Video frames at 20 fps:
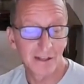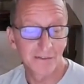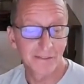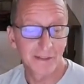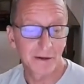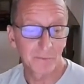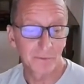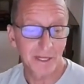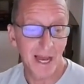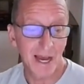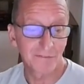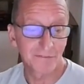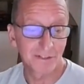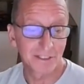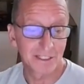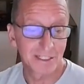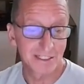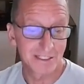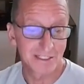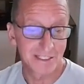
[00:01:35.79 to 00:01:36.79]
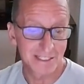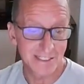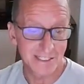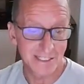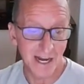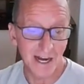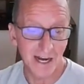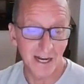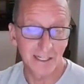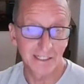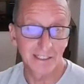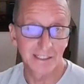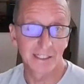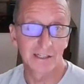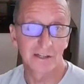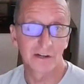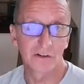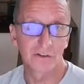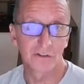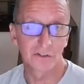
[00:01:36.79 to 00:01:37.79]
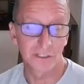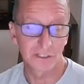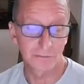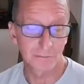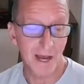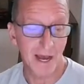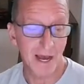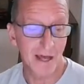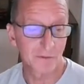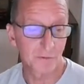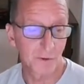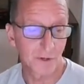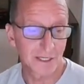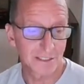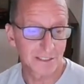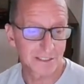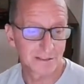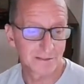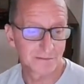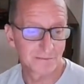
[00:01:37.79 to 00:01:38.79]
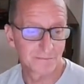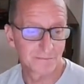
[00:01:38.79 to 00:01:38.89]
that we haven't designed in our learning pathways.